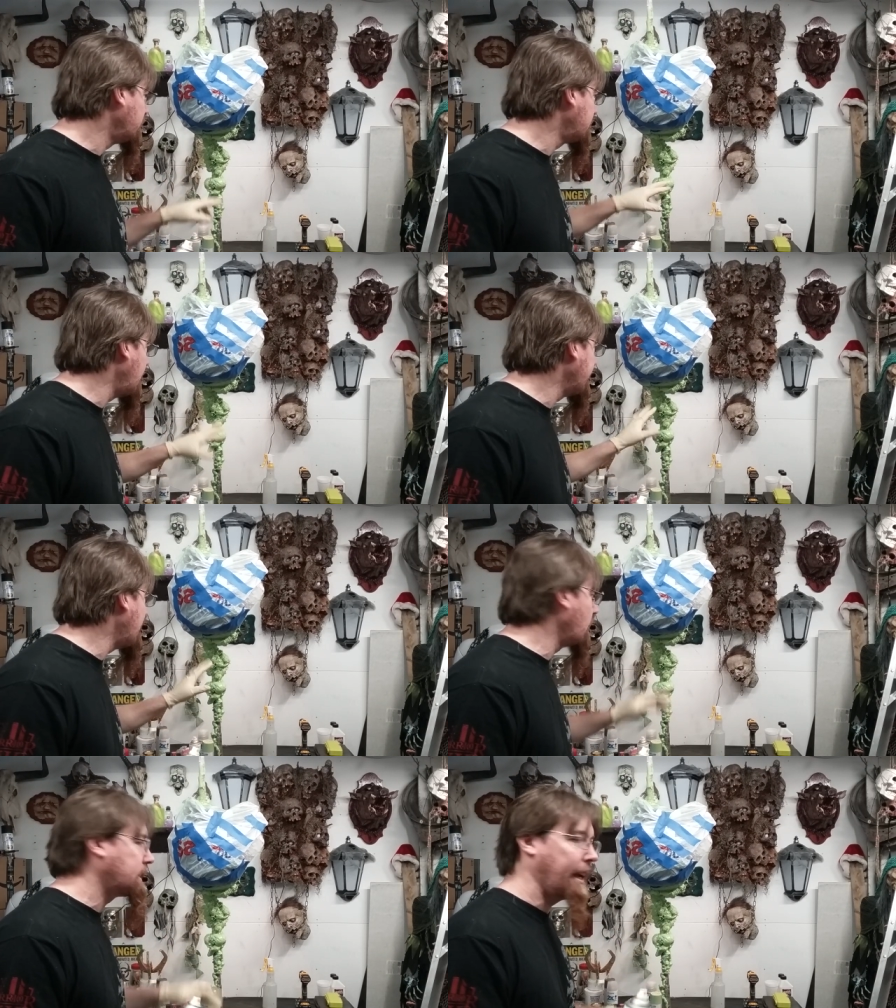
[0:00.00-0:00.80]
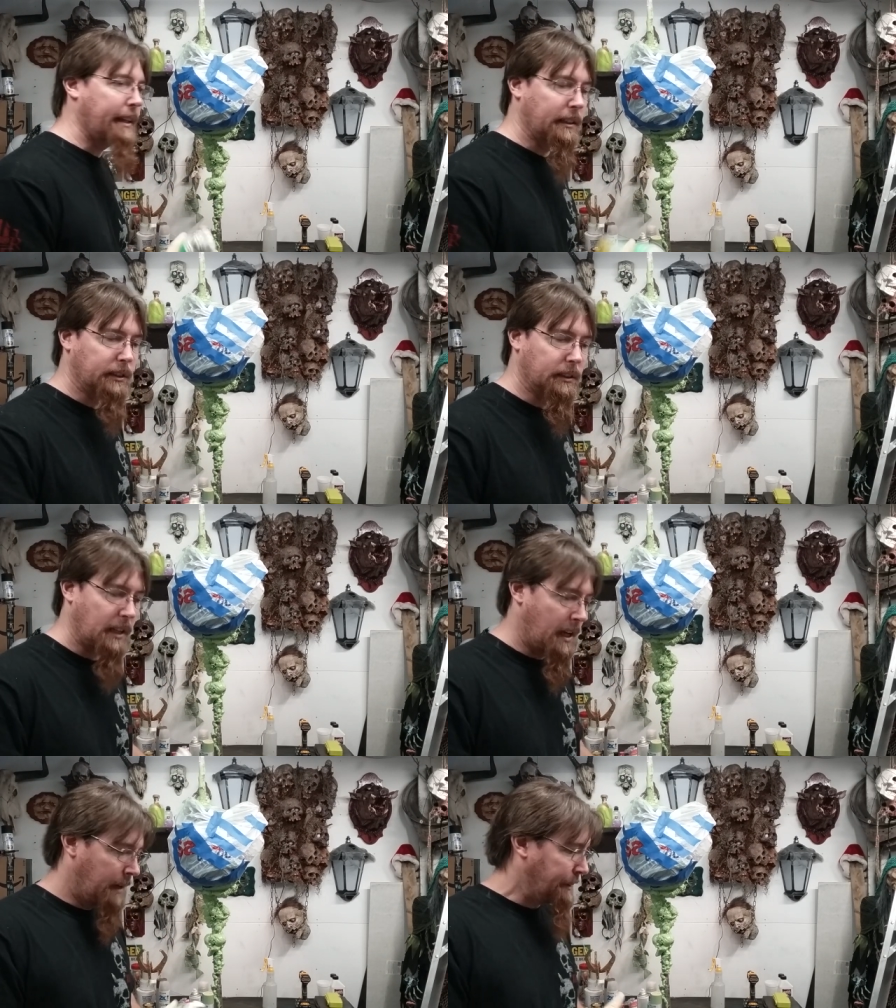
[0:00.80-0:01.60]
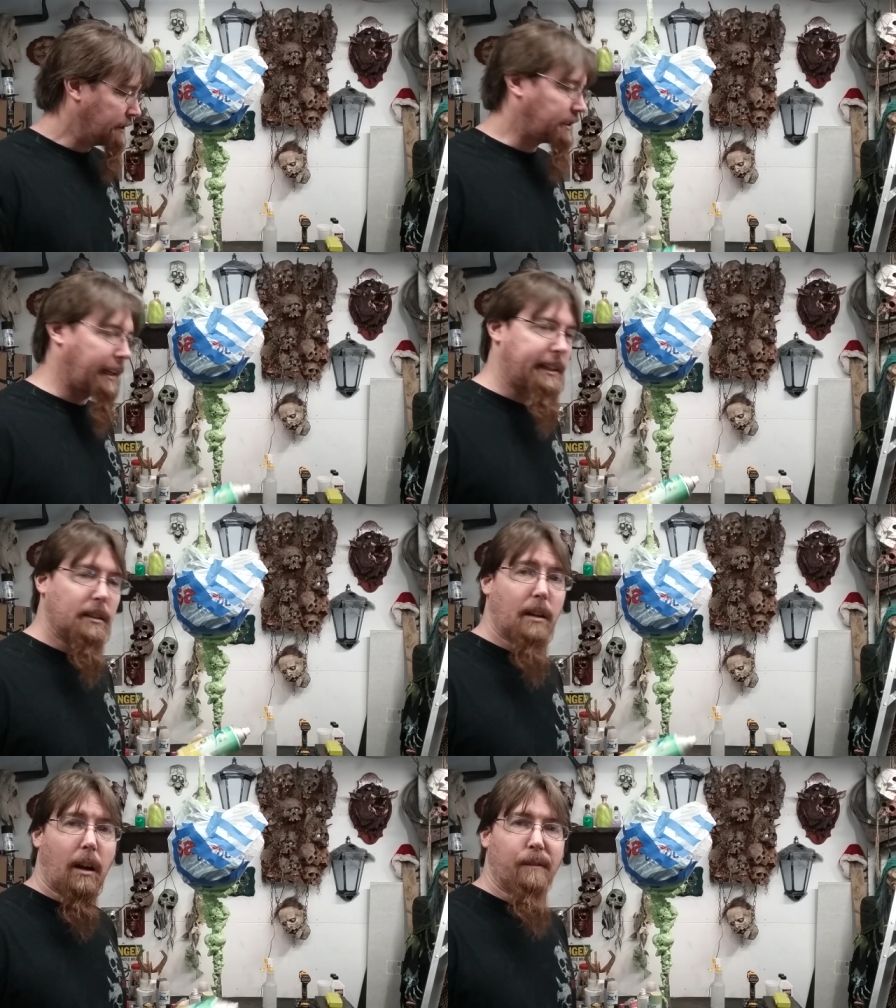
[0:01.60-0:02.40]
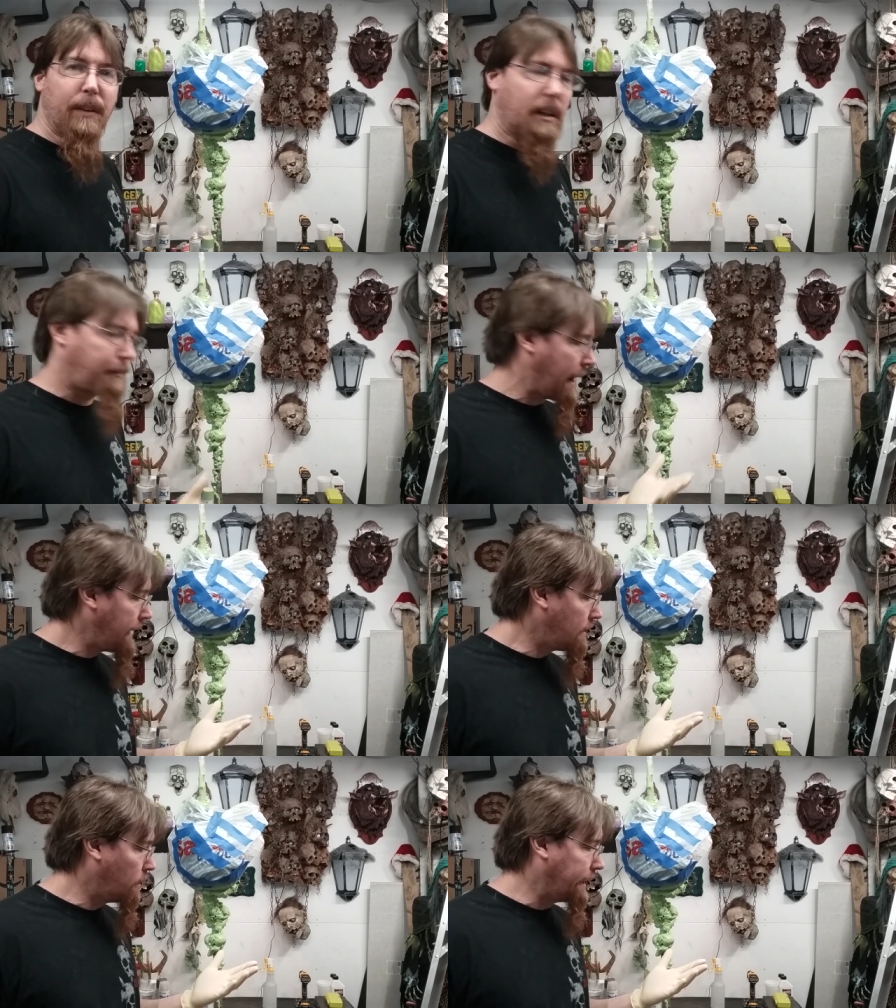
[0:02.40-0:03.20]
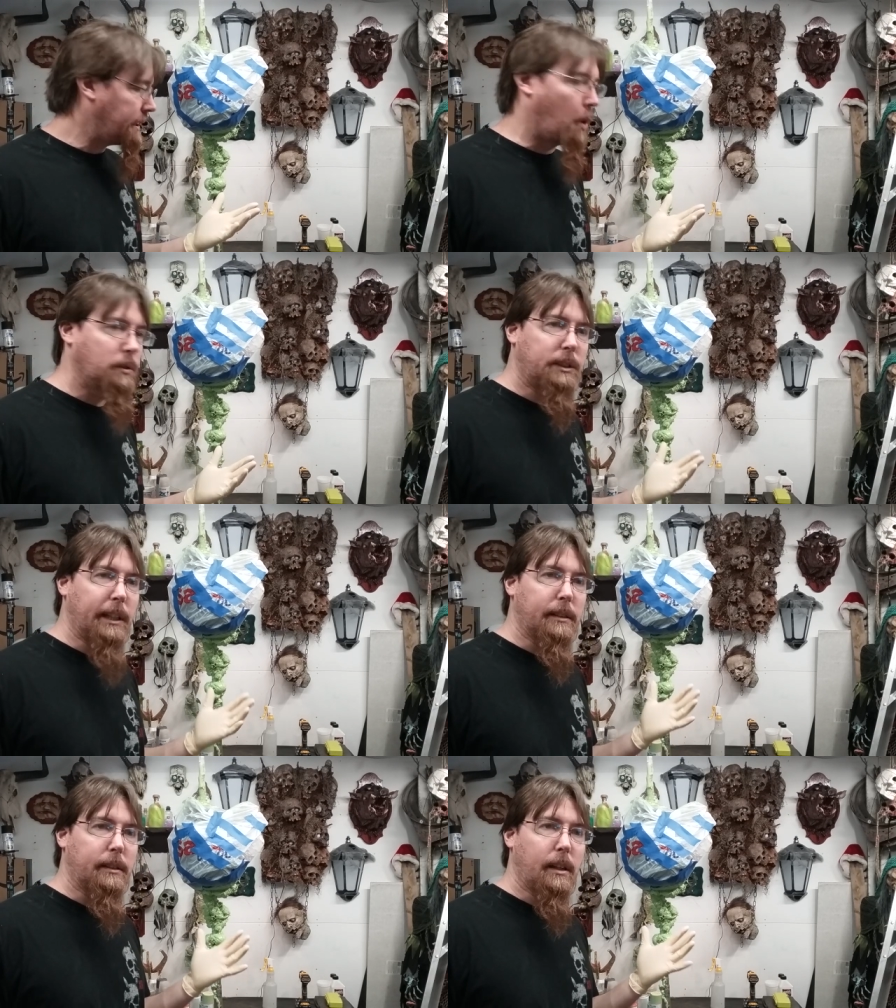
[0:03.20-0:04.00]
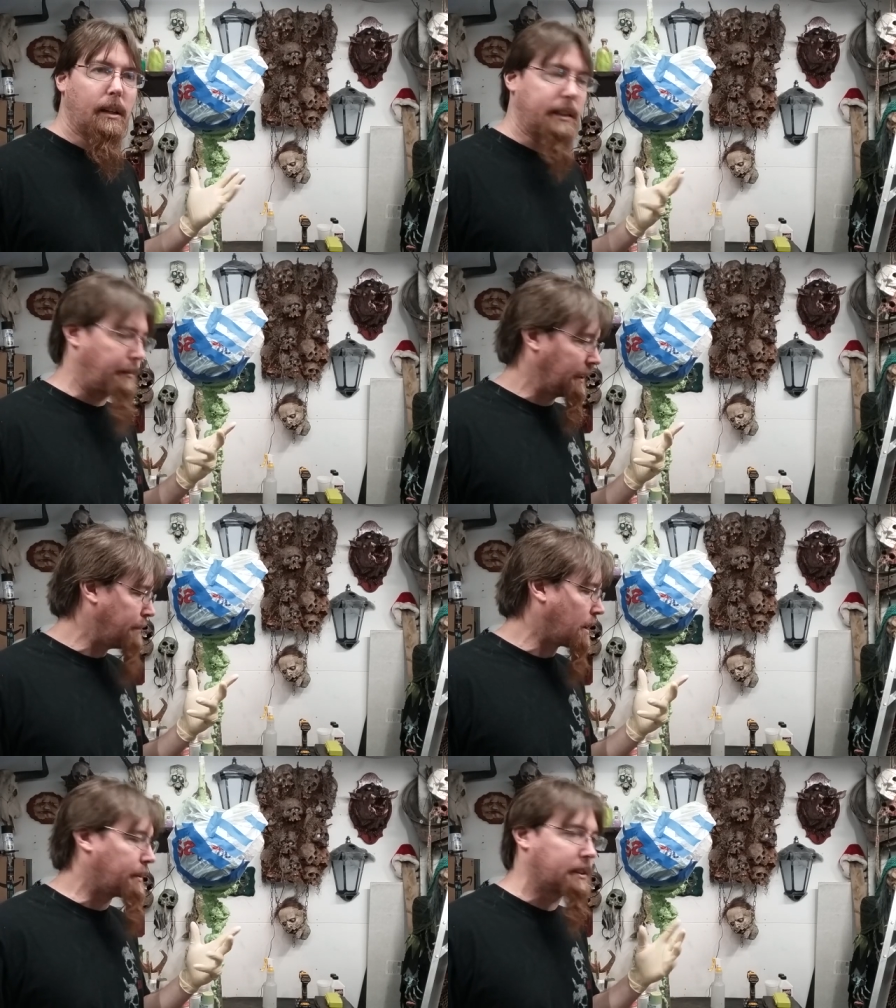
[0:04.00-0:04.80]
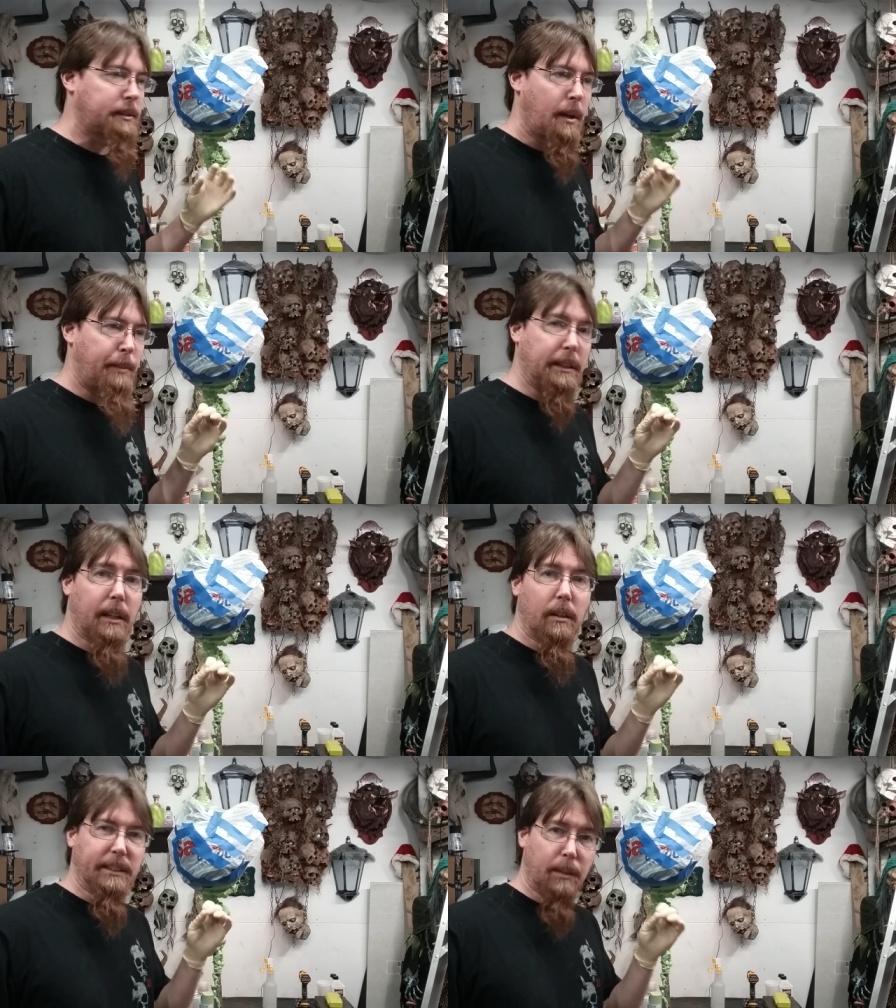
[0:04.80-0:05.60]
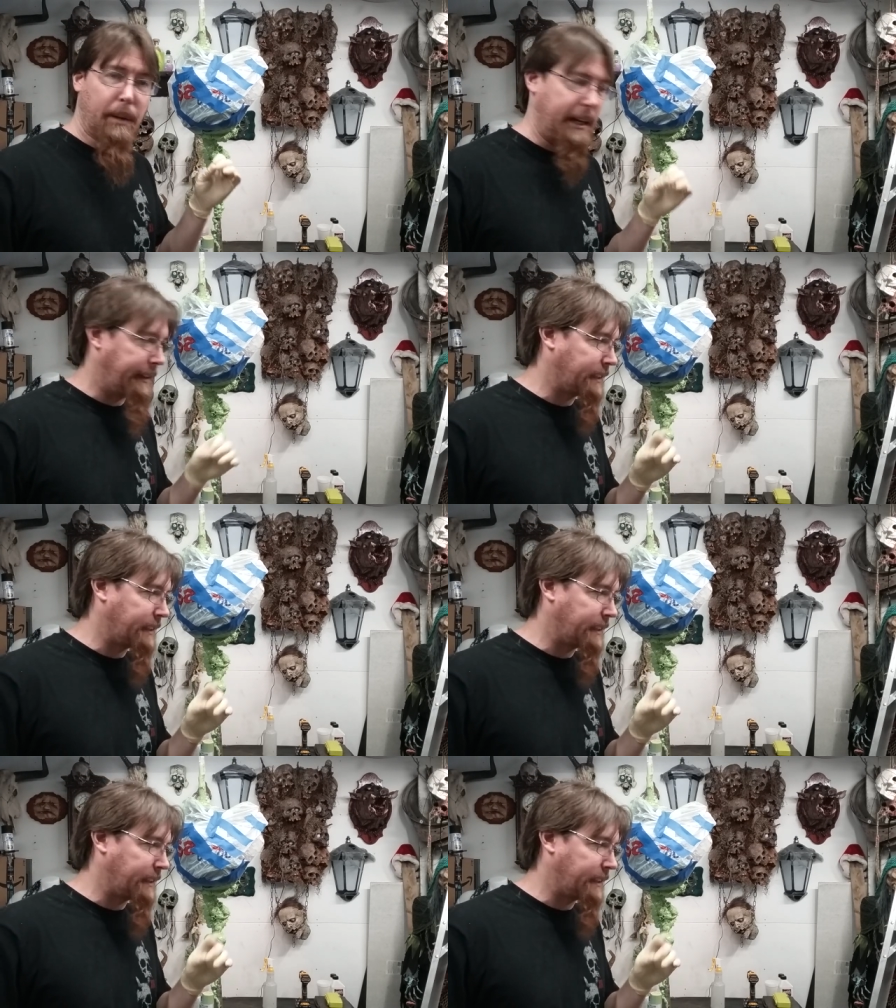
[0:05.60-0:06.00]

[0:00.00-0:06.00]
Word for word: Just on the outside edges. You just like kindergarten finger paint, only don't stick Kimberly Burba's pigtails in the paint.